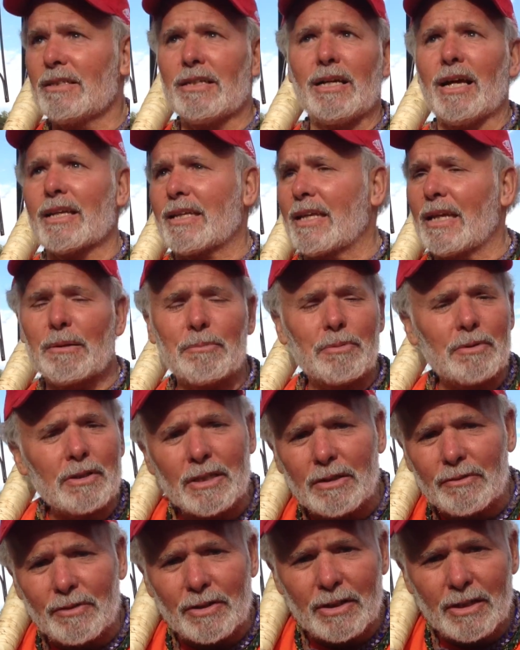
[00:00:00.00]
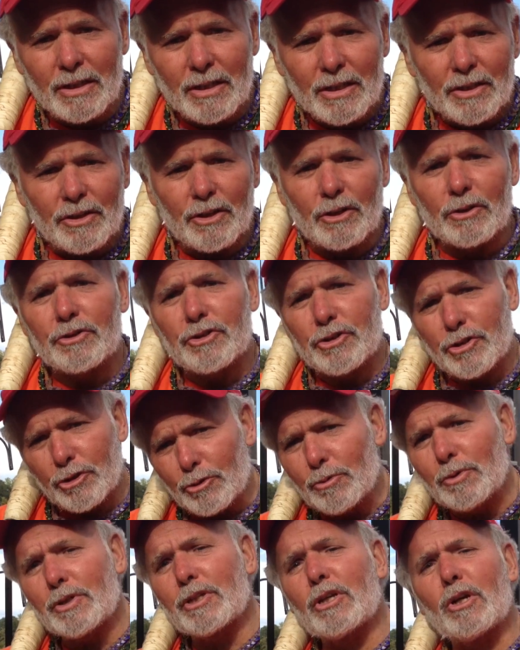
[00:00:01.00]
I can't believe it. They're
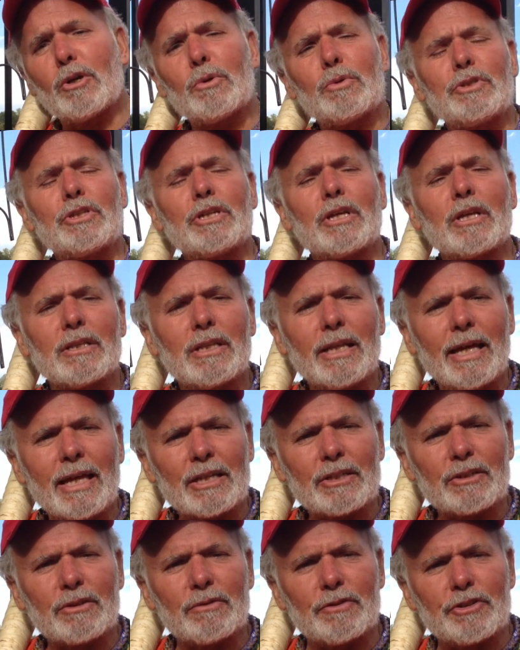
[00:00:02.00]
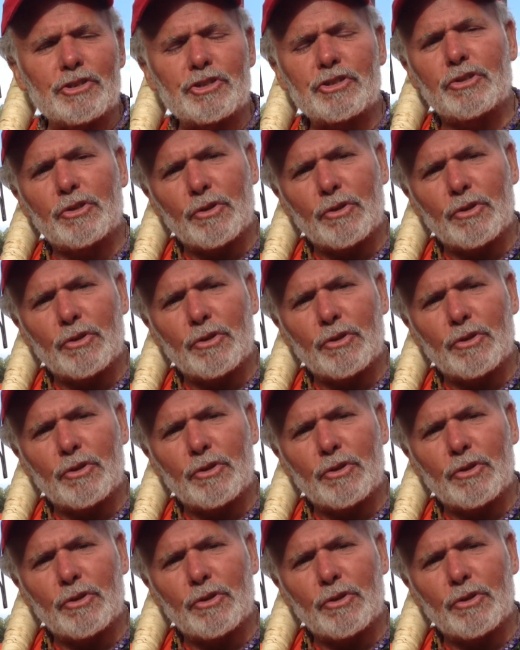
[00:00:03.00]
2-0 in the Atlantic Division.